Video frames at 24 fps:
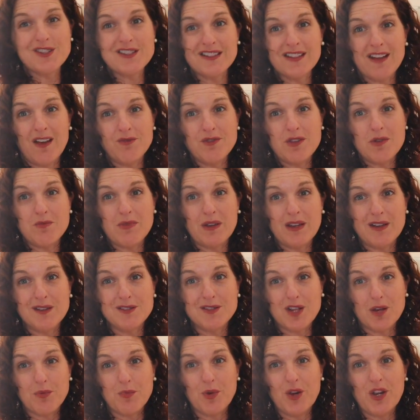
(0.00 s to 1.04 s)
just love them
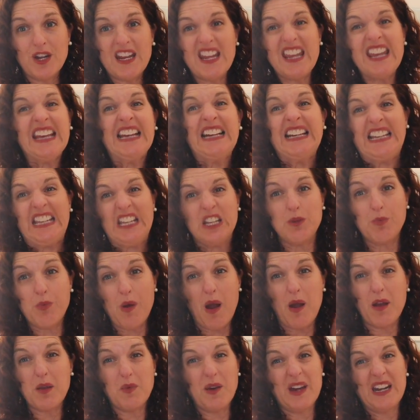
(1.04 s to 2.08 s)
because they're pretty, you
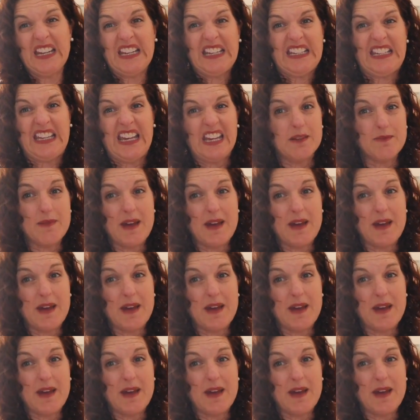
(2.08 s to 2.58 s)
probably want to get